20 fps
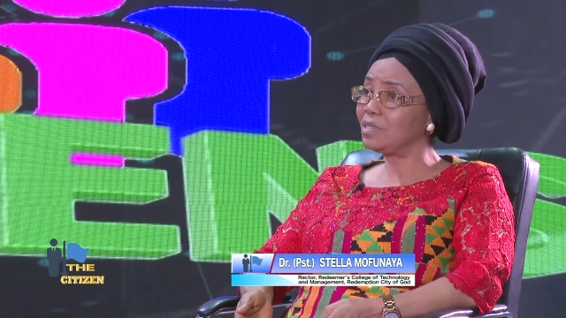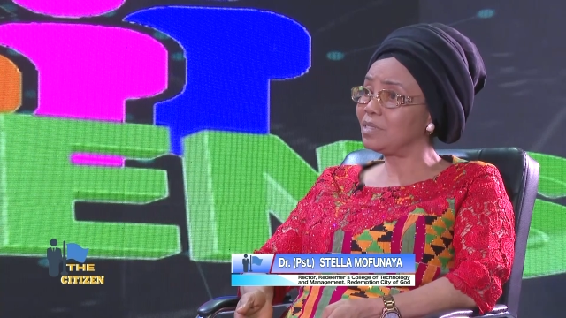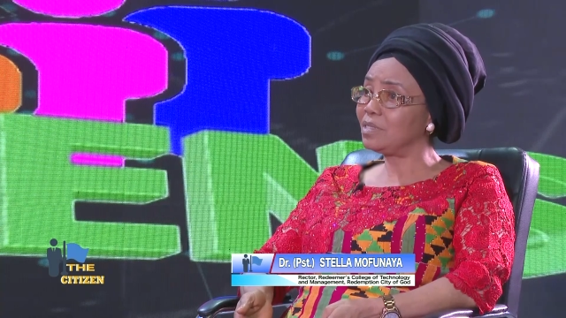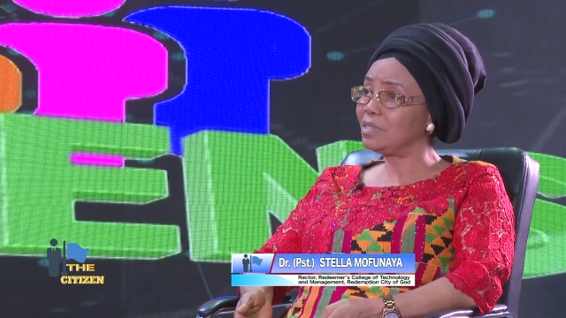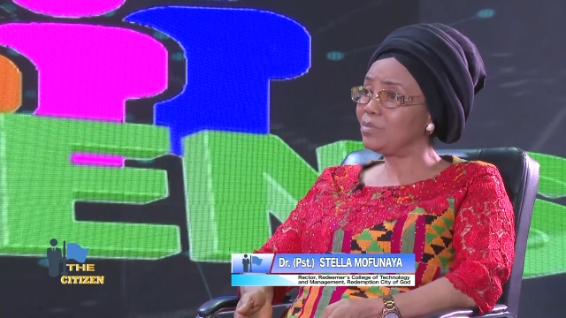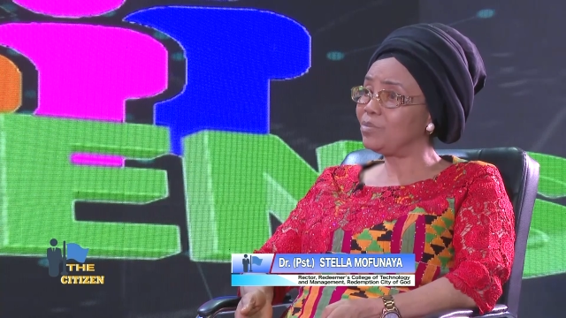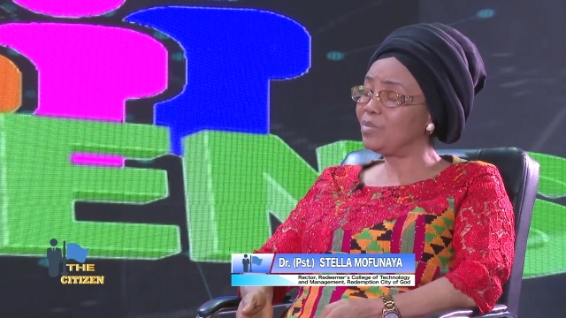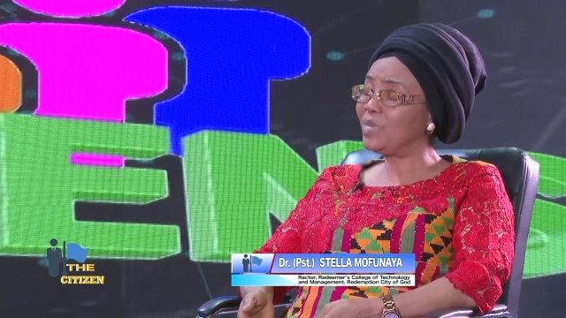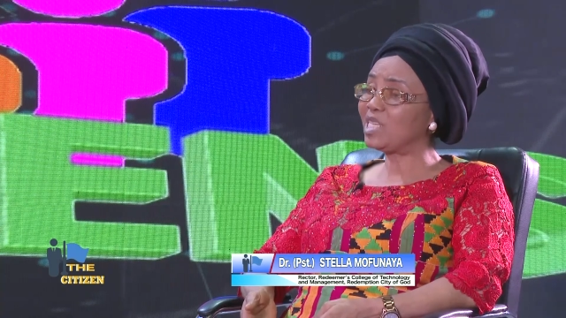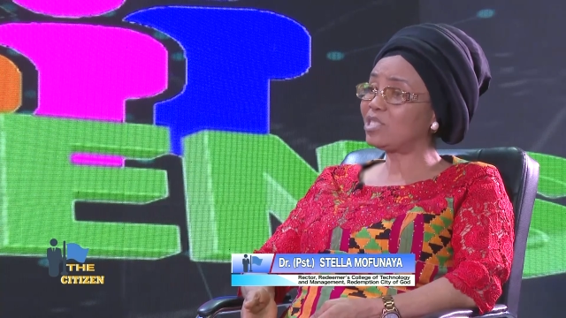
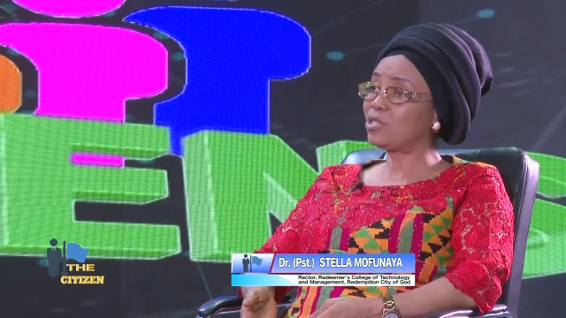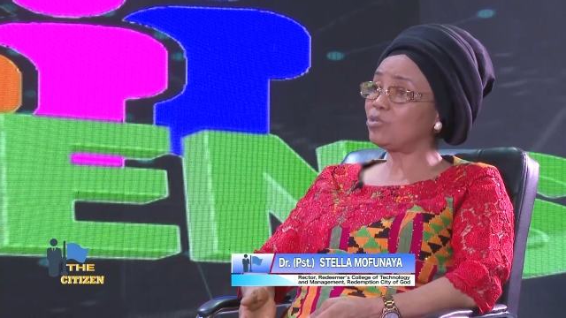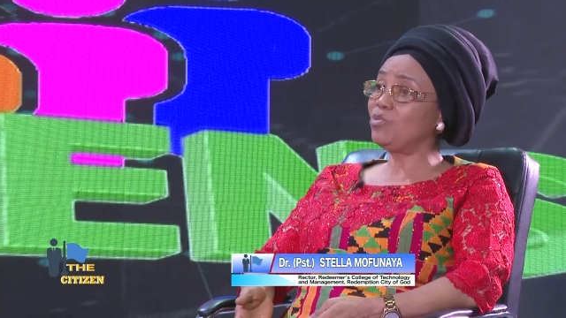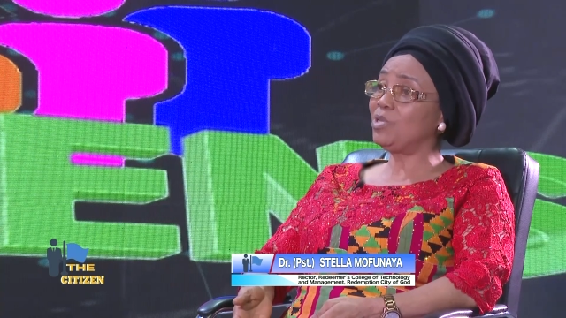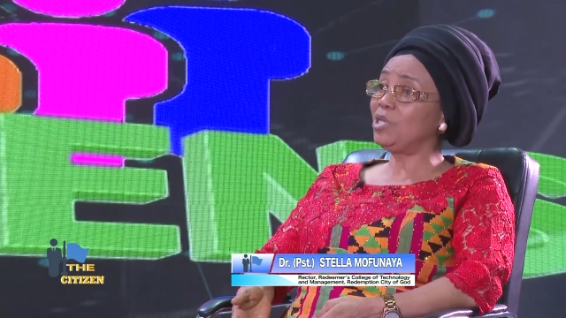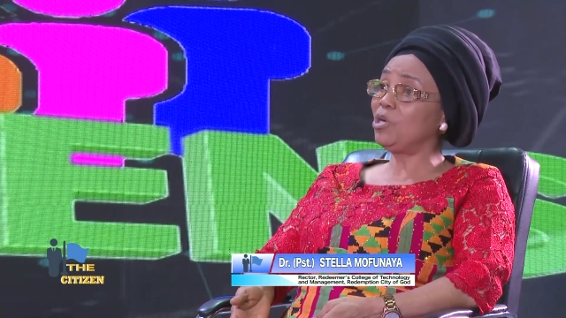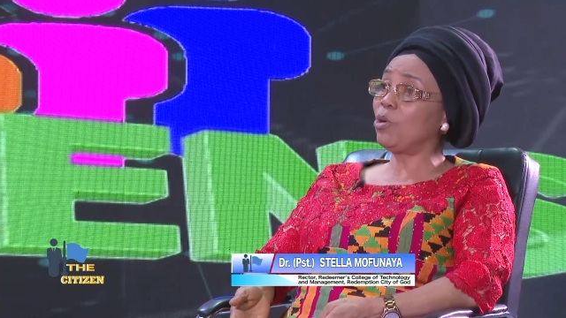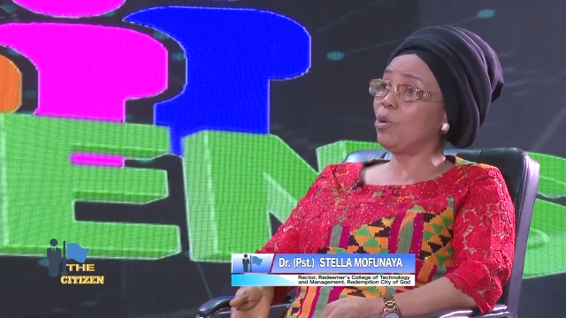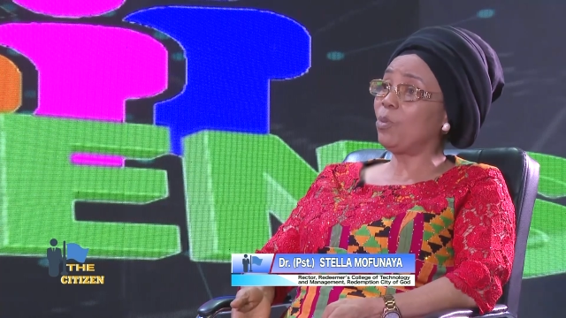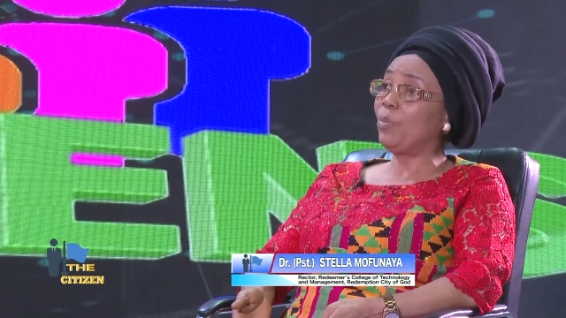but
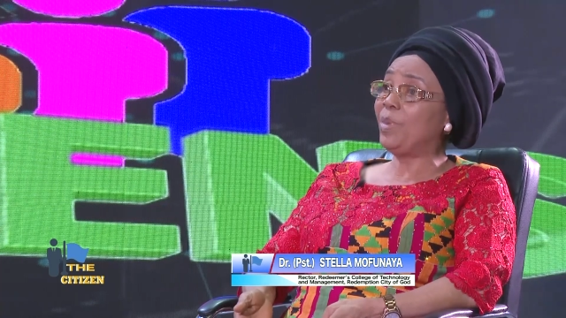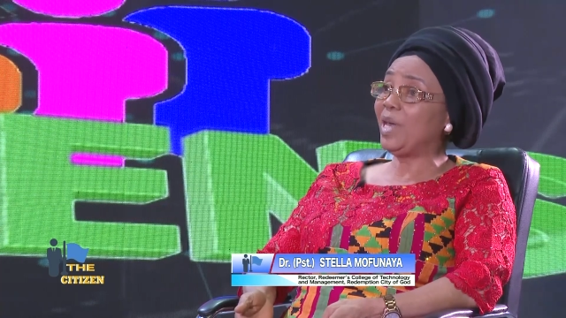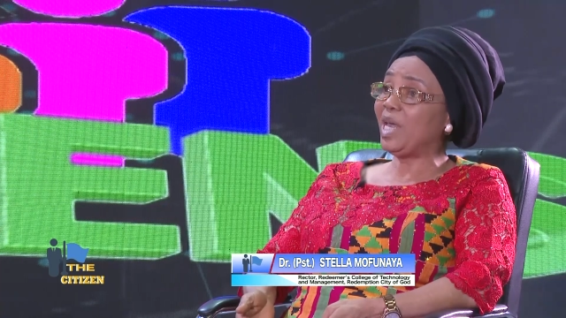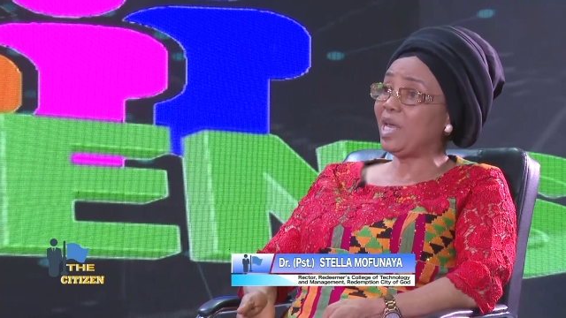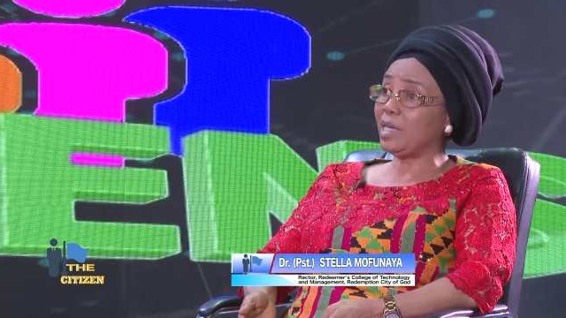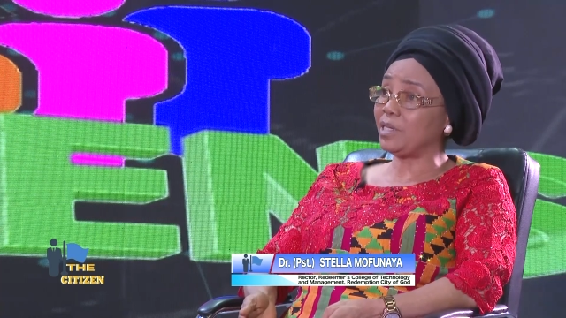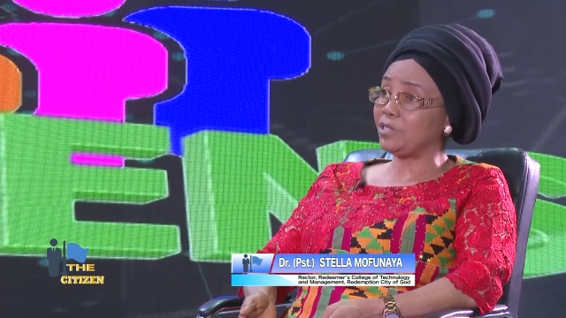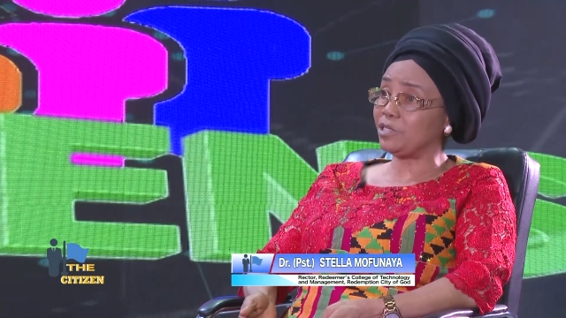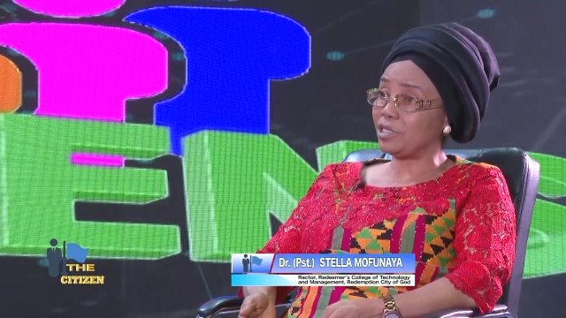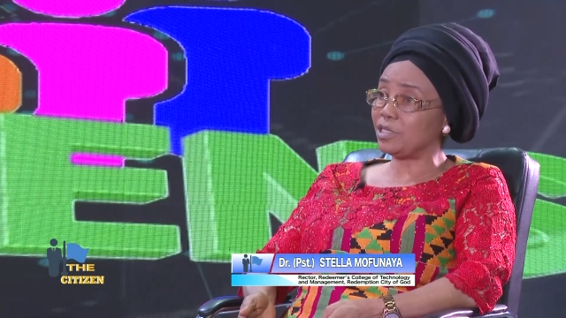we
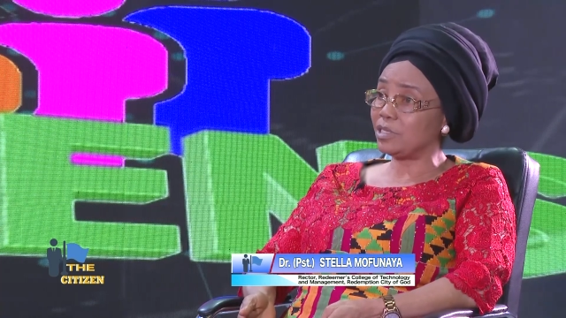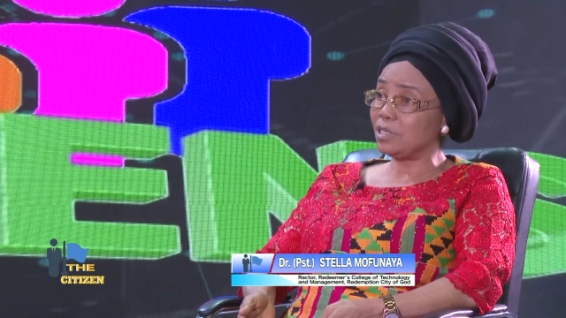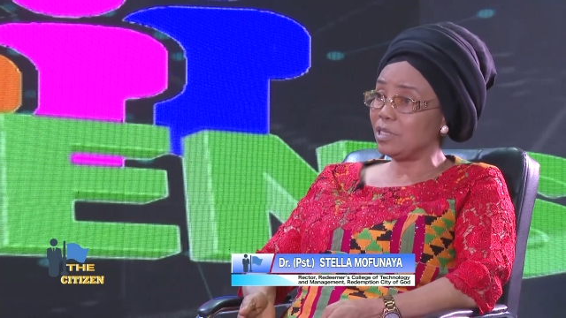obeyed.